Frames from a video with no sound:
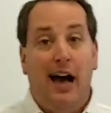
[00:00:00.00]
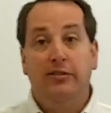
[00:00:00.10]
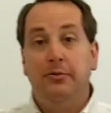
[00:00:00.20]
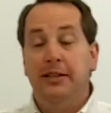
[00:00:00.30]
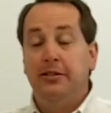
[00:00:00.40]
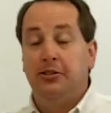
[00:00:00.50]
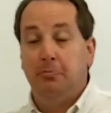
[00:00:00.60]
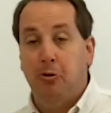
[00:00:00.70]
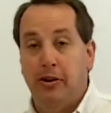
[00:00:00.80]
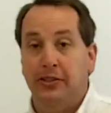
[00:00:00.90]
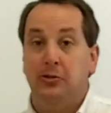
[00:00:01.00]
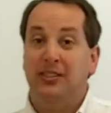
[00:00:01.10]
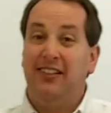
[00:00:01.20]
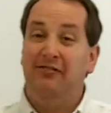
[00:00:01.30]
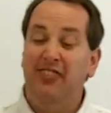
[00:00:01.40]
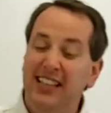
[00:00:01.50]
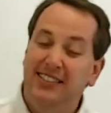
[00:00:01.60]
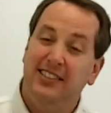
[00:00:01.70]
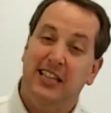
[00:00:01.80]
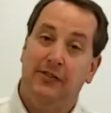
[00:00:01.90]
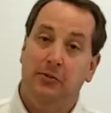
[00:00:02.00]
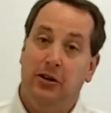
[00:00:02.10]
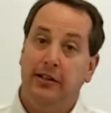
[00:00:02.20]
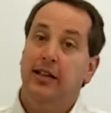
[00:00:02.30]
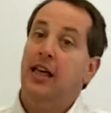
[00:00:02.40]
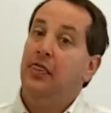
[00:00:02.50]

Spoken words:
How can we support it so it convinces everyone?